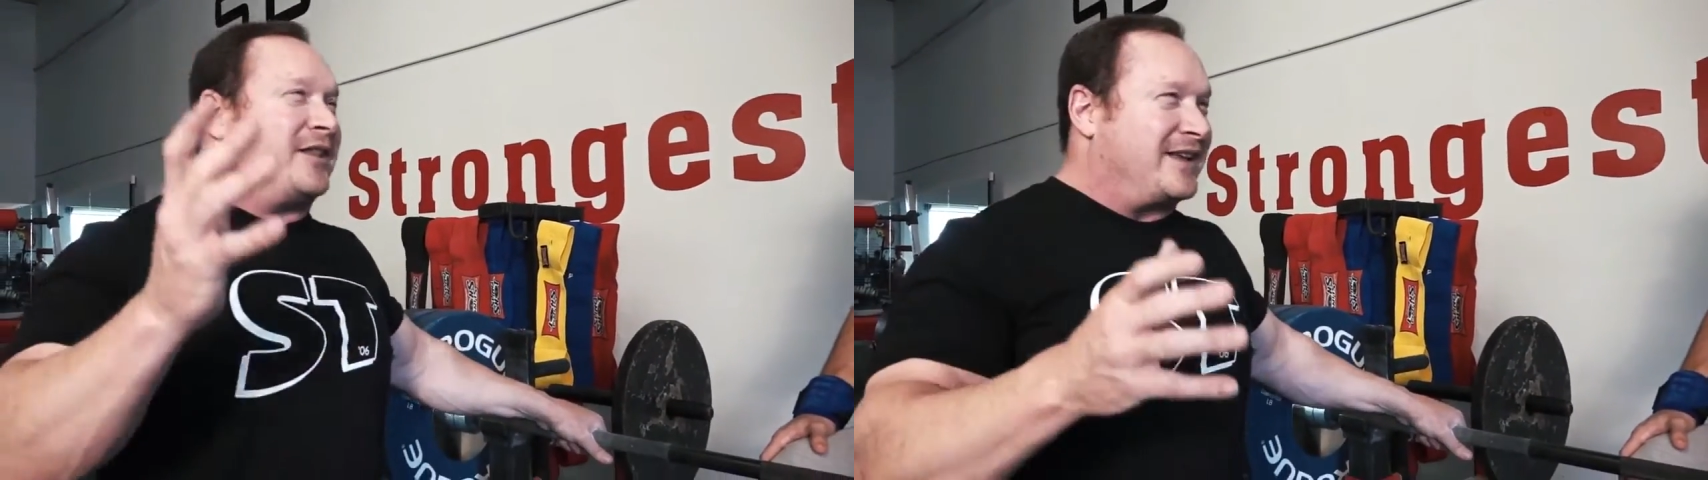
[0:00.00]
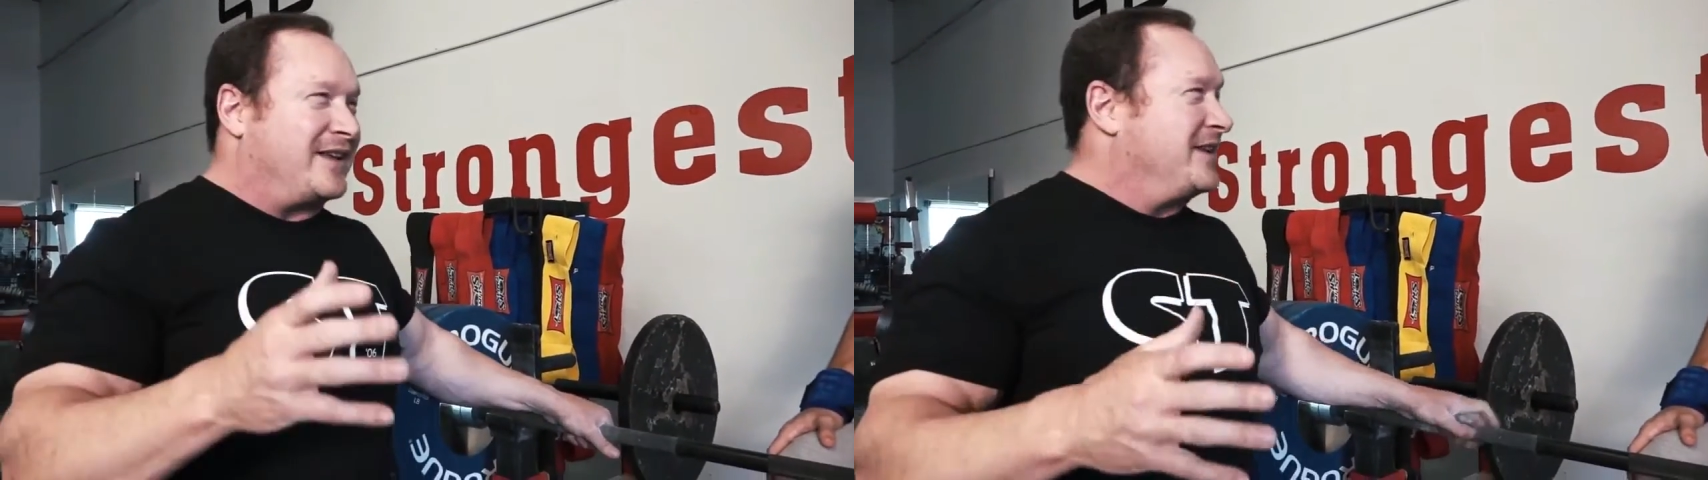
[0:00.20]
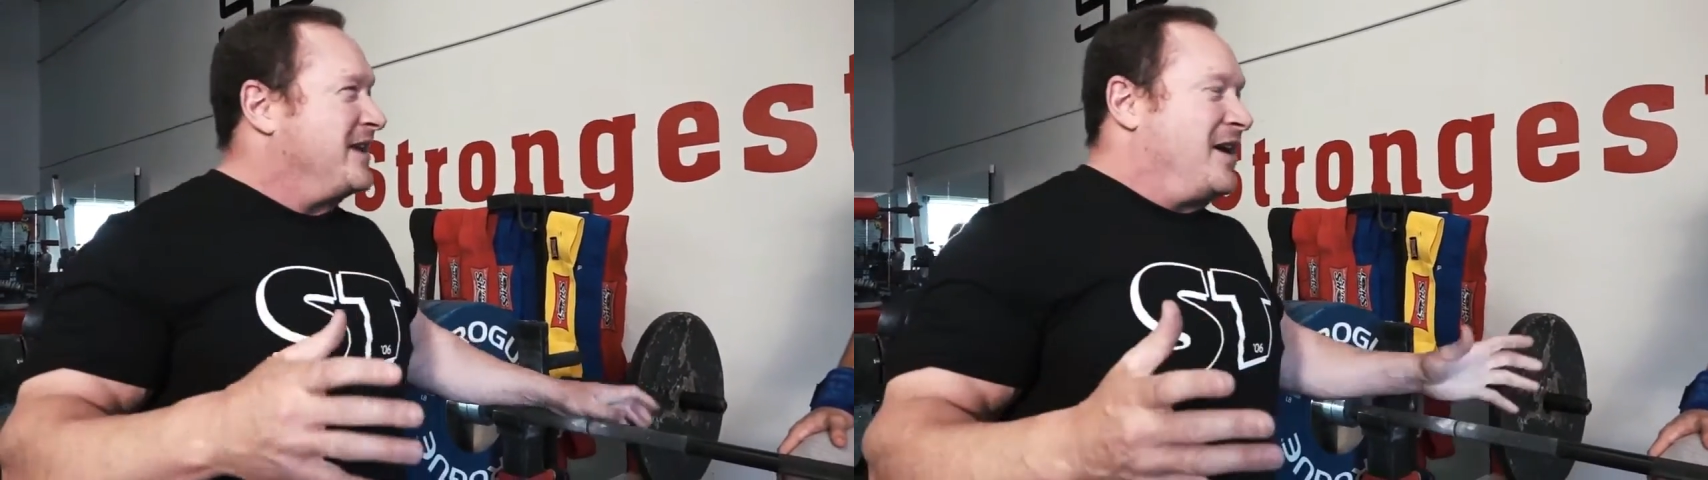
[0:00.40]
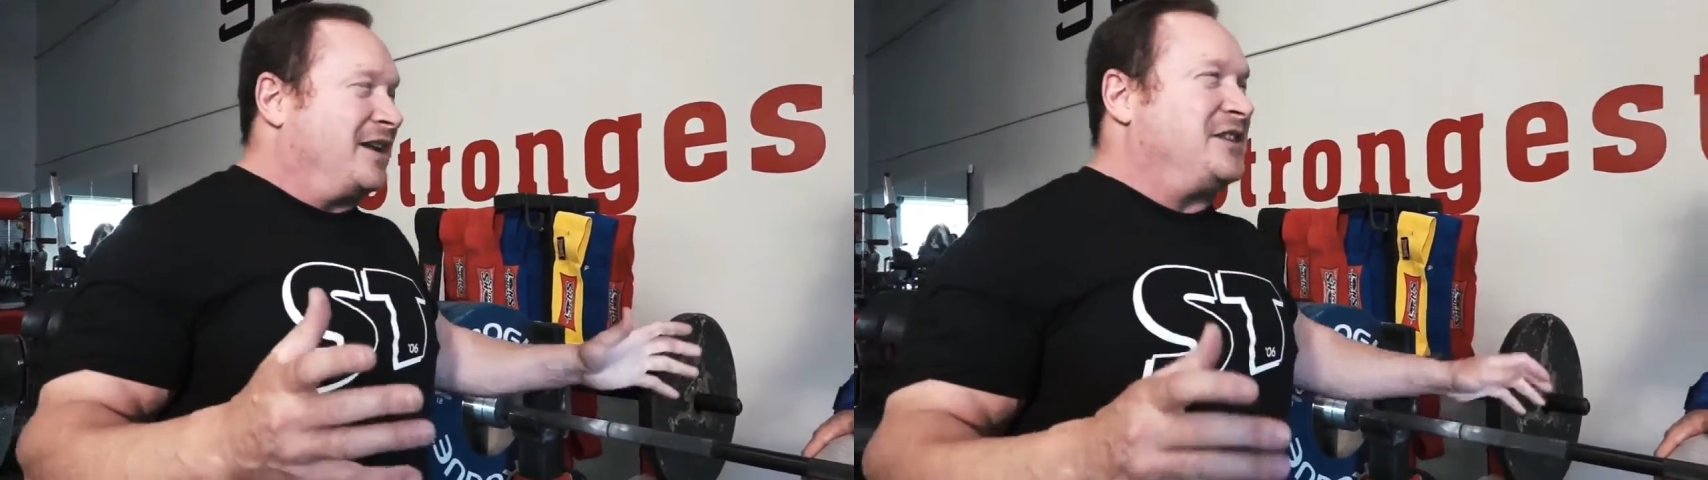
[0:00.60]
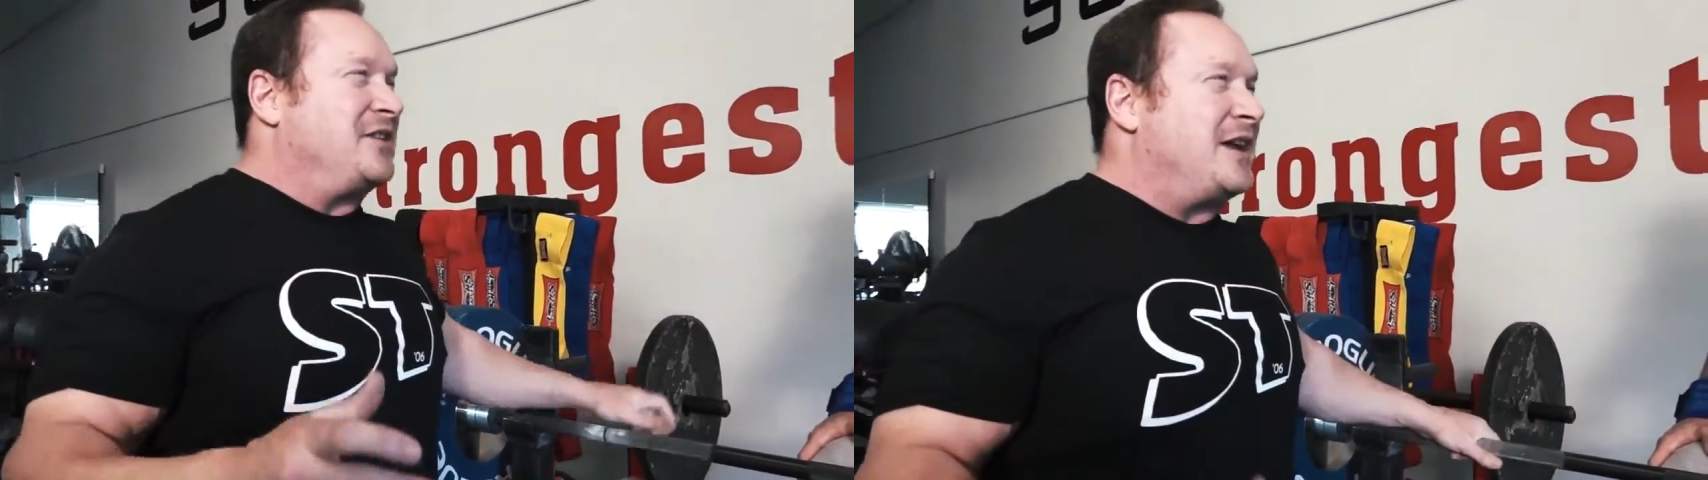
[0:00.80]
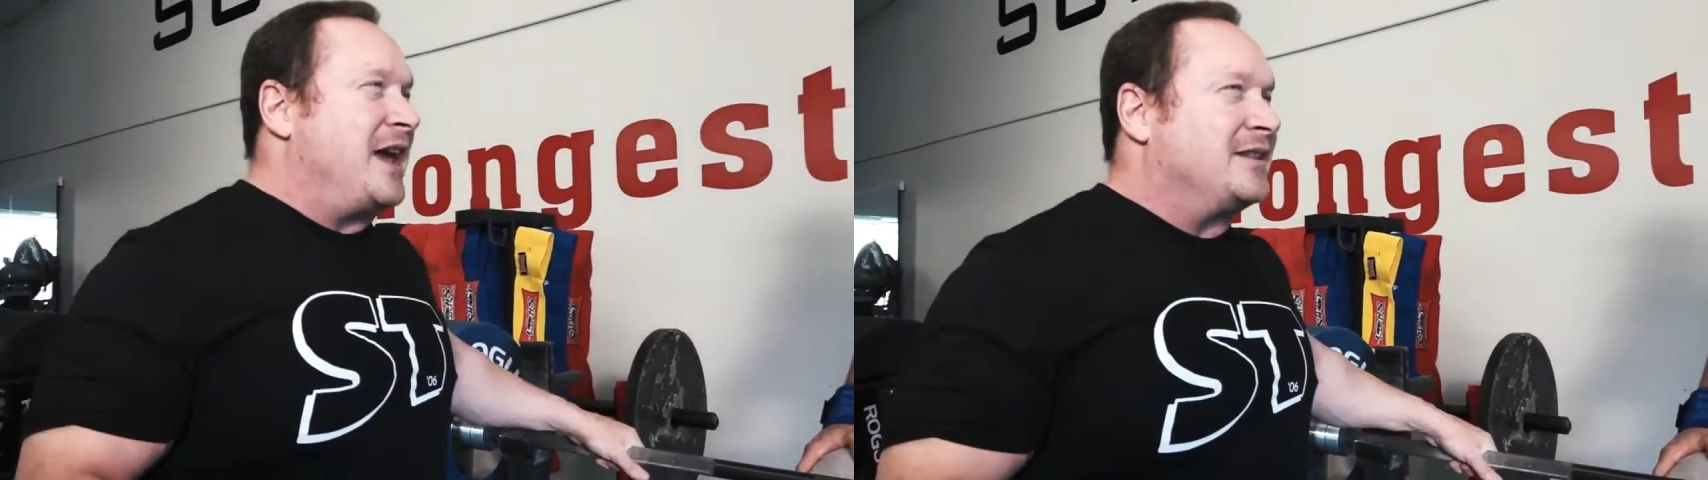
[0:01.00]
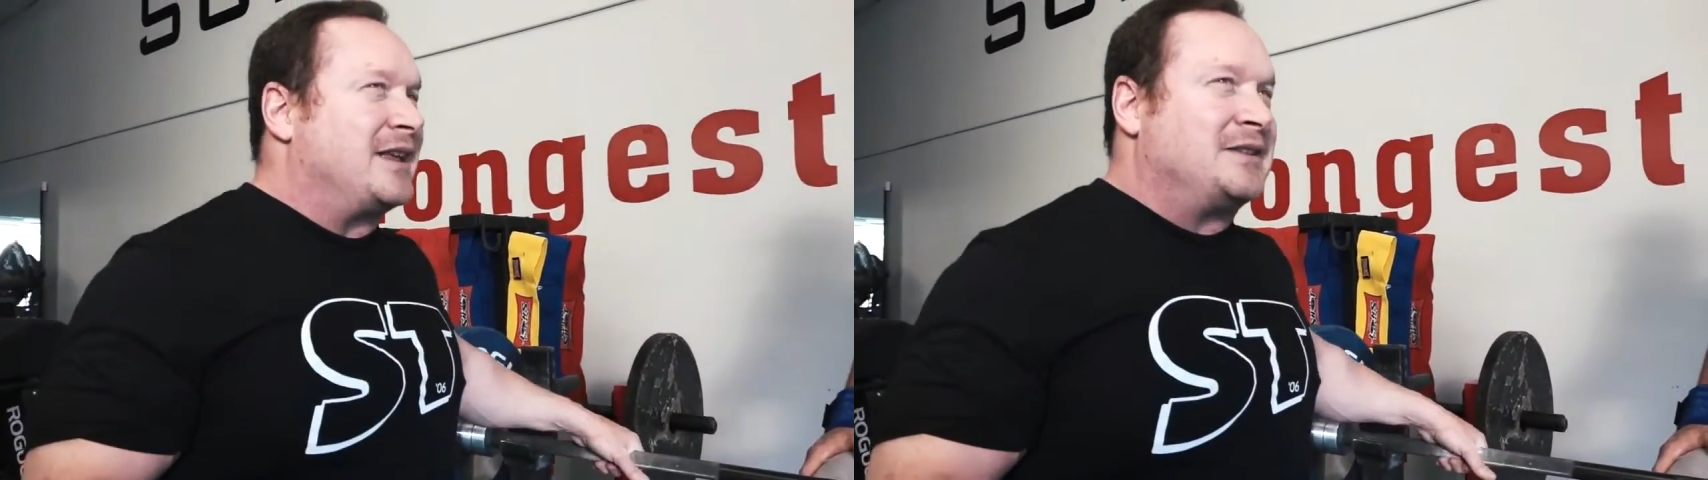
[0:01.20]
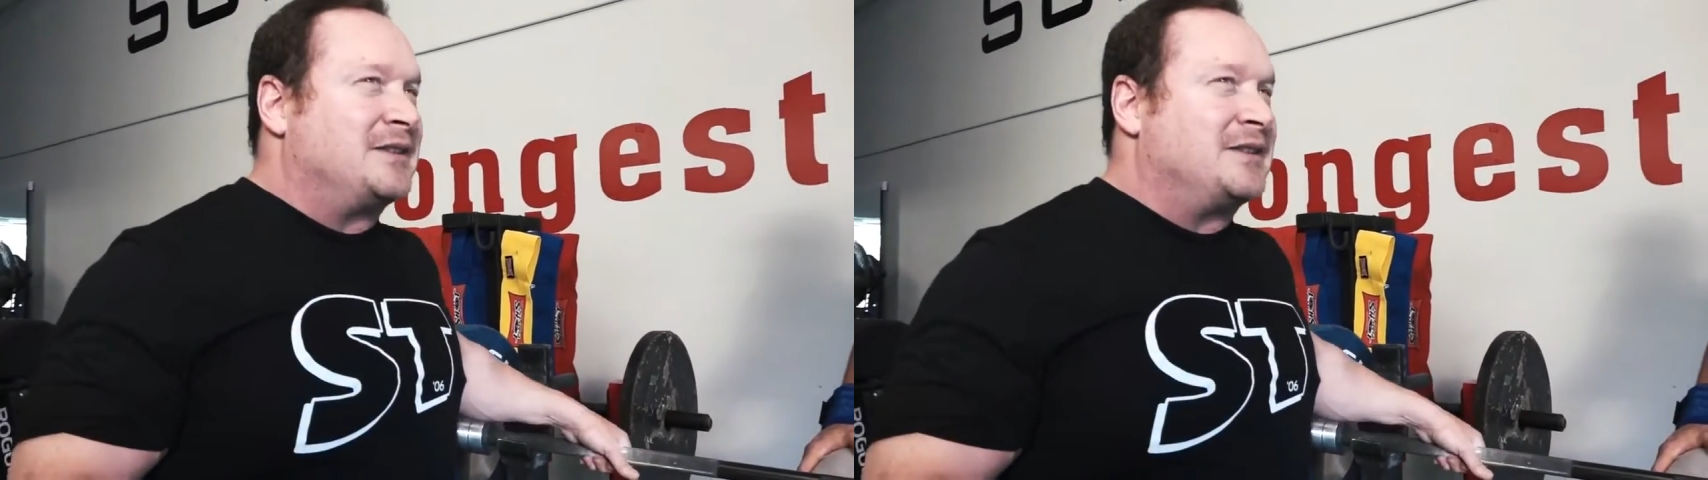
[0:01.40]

like a deer in the headlights.